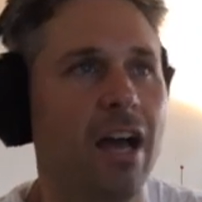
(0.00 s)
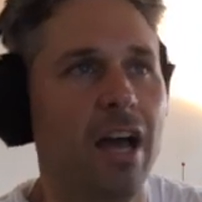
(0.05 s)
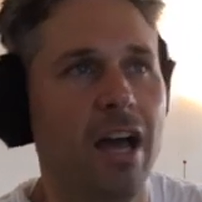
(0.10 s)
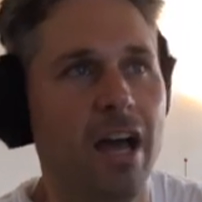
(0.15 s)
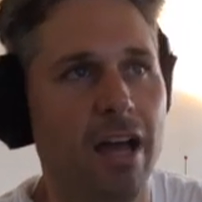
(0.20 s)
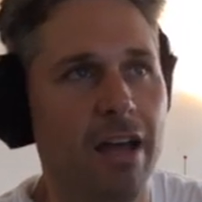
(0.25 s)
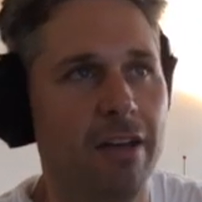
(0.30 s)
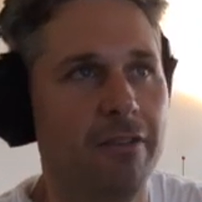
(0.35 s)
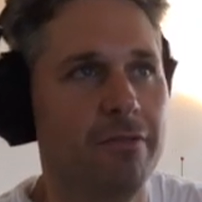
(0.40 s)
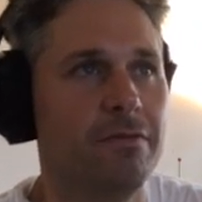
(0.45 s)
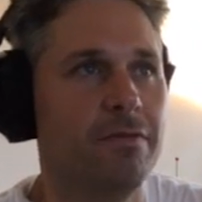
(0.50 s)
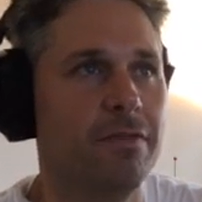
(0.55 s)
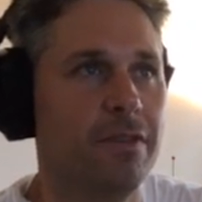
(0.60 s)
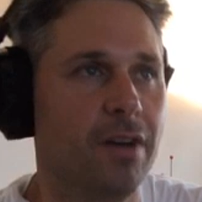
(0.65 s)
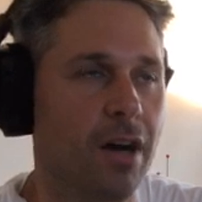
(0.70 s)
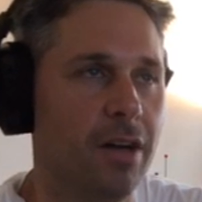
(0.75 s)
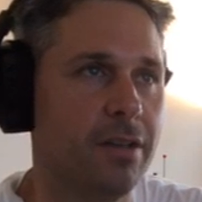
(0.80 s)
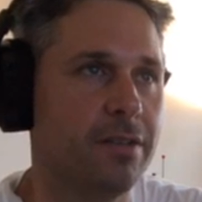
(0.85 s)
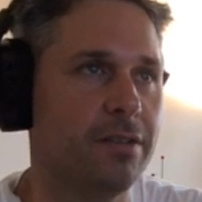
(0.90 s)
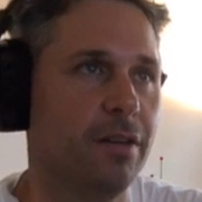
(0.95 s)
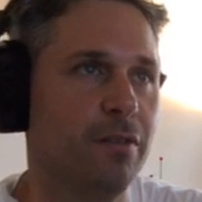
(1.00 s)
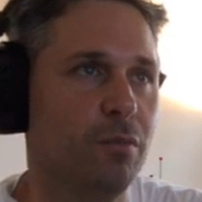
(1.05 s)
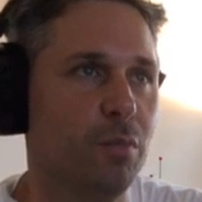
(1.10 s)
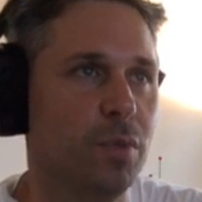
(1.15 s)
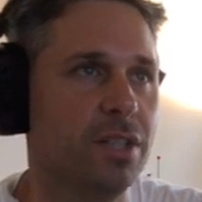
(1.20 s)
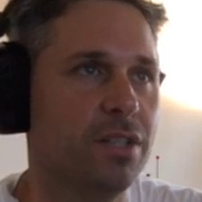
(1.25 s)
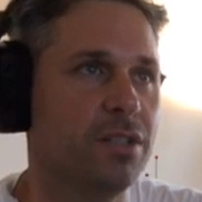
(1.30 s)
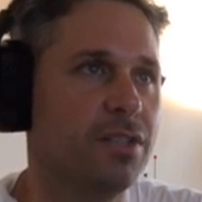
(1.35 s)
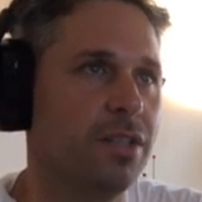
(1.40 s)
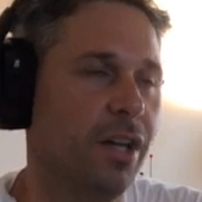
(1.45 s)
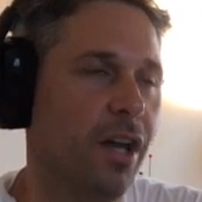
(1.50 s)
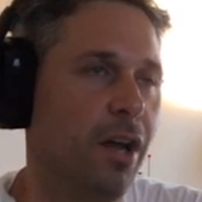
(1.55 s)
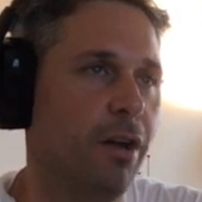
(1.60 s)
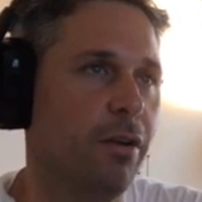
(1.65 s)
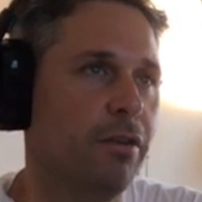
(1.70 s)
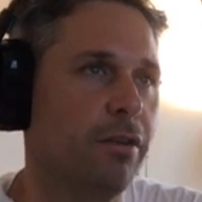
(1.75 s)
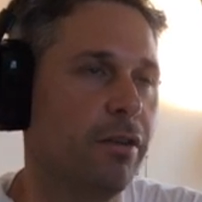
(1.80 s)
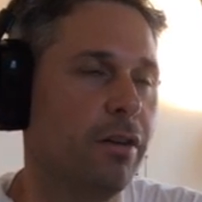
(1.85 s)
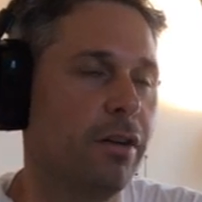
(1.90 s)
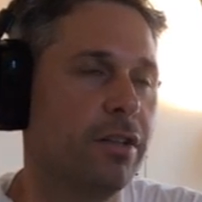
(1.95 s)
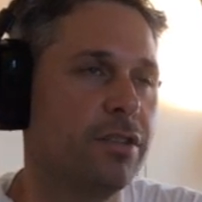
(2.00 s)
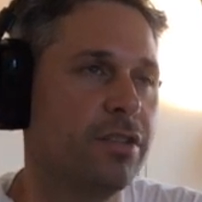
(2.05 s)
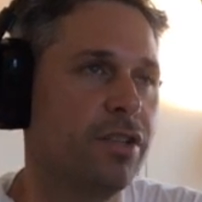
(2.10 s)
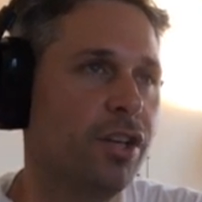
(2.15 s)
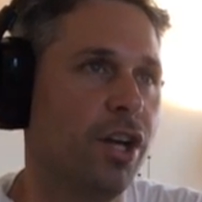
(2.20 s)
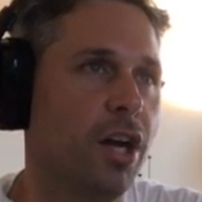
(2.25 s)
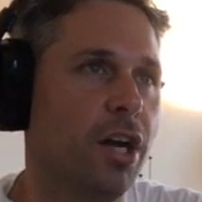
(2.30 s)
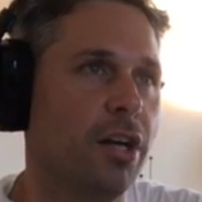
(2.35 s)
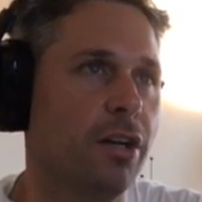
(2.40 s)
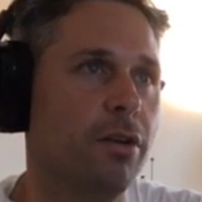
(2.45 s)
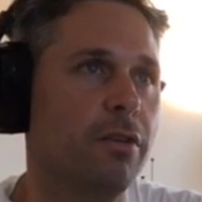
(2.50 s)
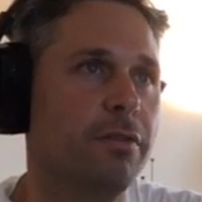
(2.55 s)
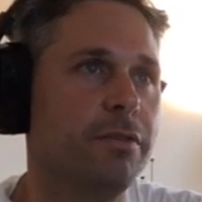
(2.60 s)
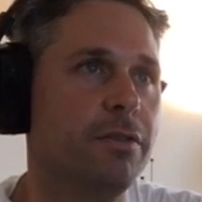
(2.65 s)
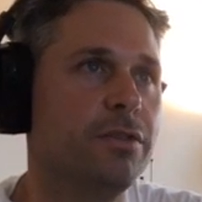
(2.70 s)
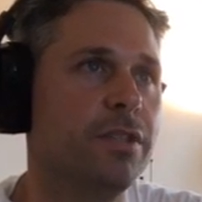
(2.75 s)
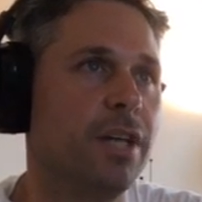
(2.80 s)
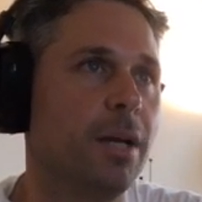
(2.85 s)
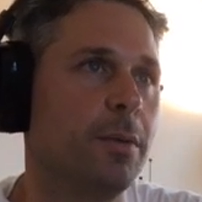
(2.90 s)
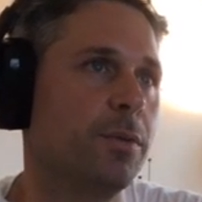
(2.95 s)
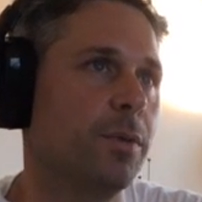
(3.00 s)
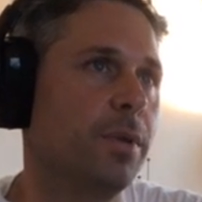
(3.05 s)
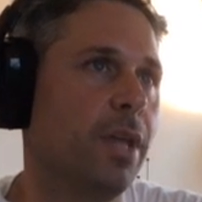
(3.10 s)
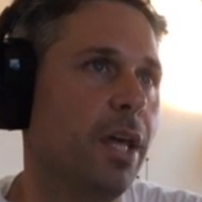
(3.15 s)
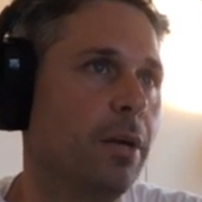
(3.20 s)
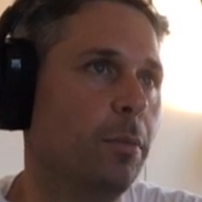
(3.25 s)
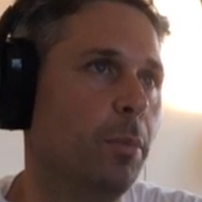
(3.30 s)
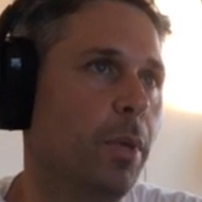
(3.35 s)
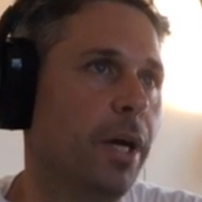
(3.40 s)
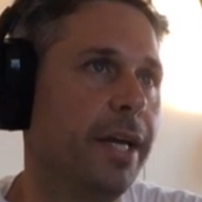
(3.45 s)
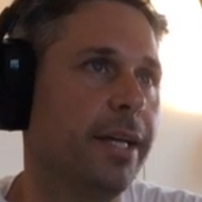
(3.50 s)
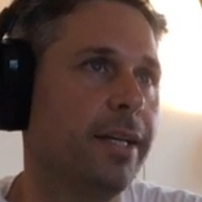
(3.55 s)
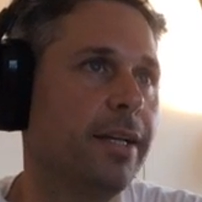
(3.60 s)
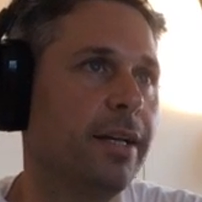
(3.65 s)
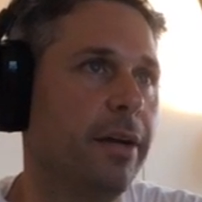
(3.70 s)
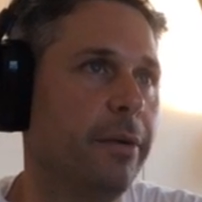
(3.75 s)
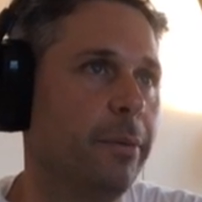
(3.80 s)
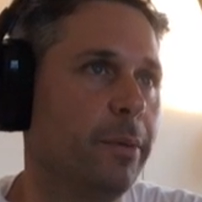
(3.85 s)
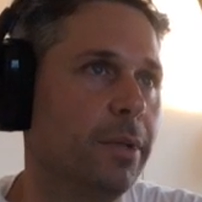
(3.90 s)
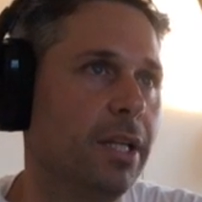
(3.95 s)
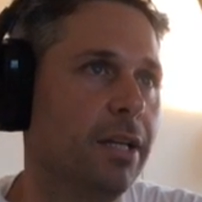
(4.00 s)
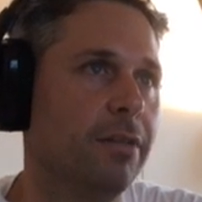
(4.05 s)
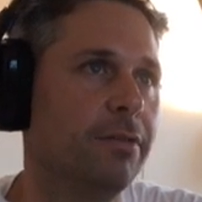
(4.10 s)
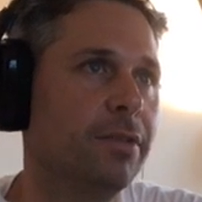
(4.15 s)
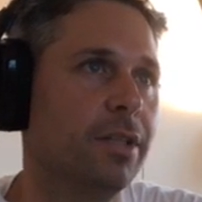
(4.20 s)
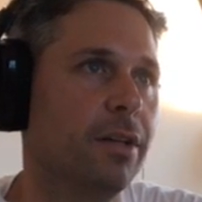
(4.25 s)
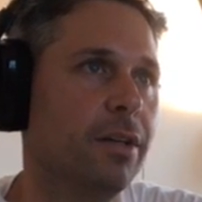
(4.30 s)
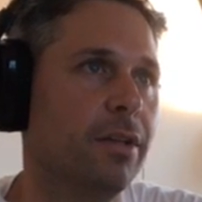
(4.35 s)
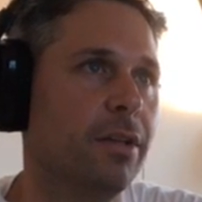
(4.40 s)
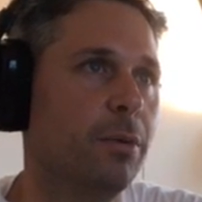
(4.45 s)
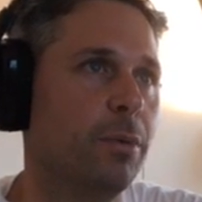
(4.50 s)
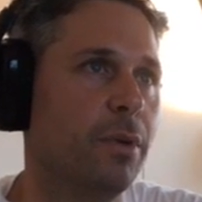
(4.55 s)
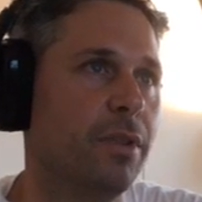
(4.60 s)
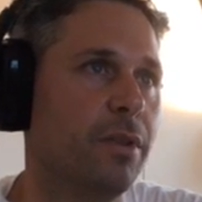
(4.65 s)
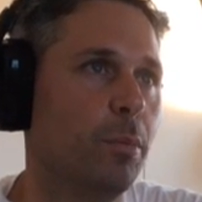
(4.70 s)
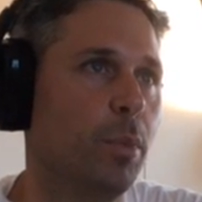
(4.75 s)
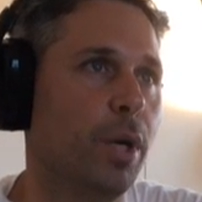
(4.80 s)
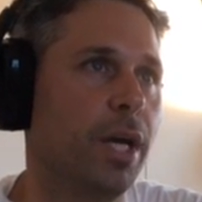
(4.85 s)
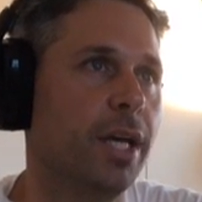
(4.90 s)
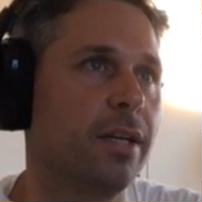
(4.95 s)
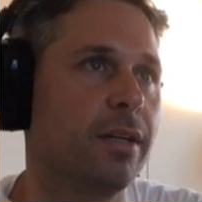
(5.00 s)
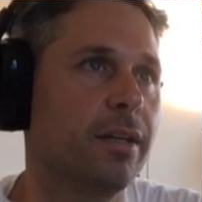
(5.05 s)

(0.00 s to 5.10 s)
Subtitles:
I've been to Chicago a few times without a bike. I would love to go there with a bike.